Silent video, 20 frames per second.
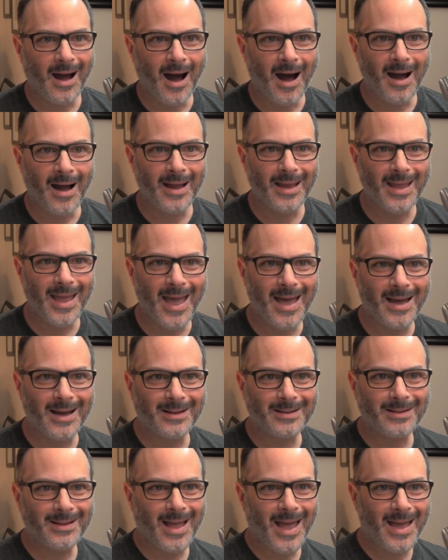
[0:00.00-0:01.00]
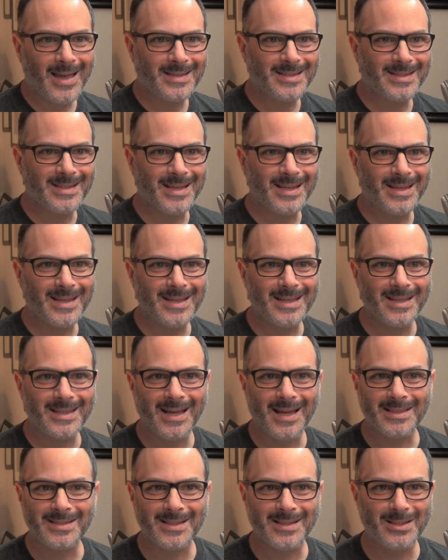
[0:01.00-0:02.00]
I L S E.
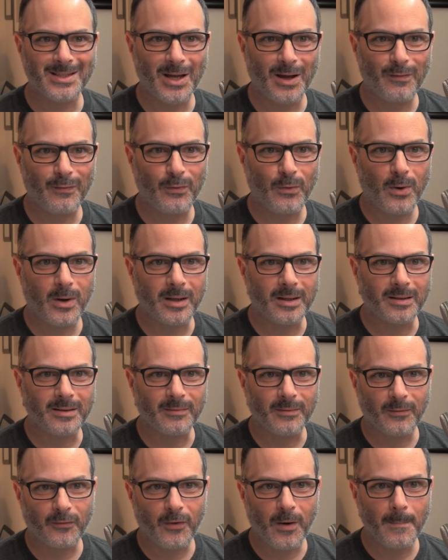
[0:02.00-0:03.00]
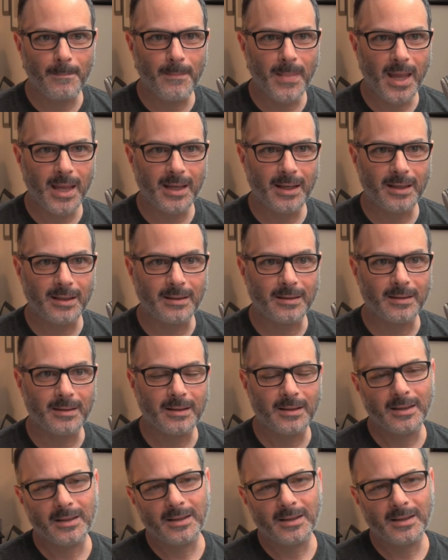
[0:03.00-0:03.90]
That's a tough one from Maine.